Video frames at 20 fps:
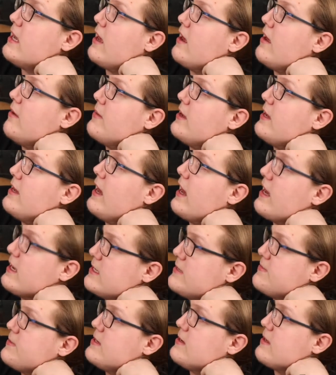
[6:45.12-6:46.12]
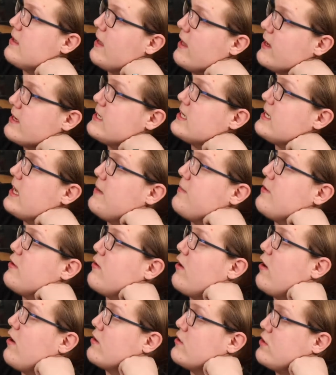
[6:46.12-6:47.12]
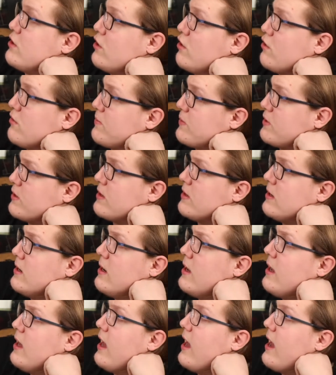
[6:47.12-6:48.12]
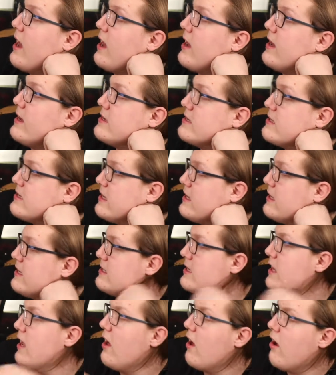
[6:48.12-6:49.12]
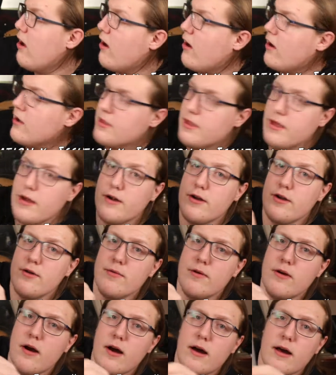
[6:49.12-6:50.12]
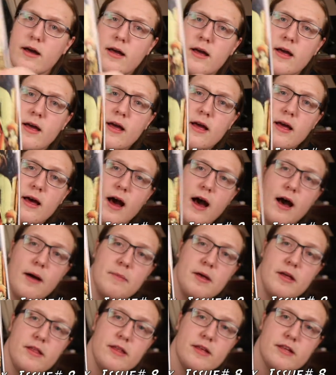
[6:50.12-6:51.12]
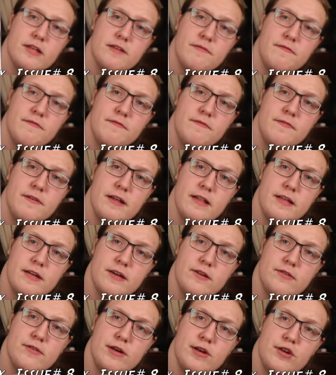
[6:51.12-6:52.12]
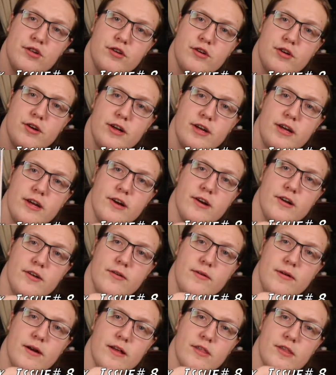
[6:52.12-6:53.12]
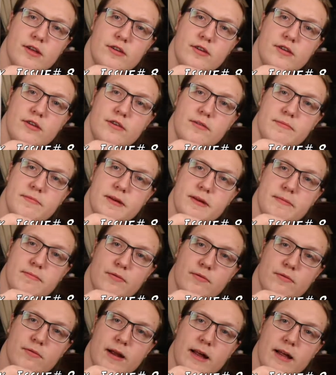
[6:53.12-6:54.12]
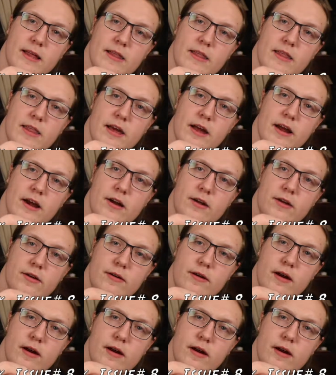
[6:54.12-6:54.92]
a X-Men Deluxe. Came out October. It says on there you got this villain creature here. You got the 2 people right there. You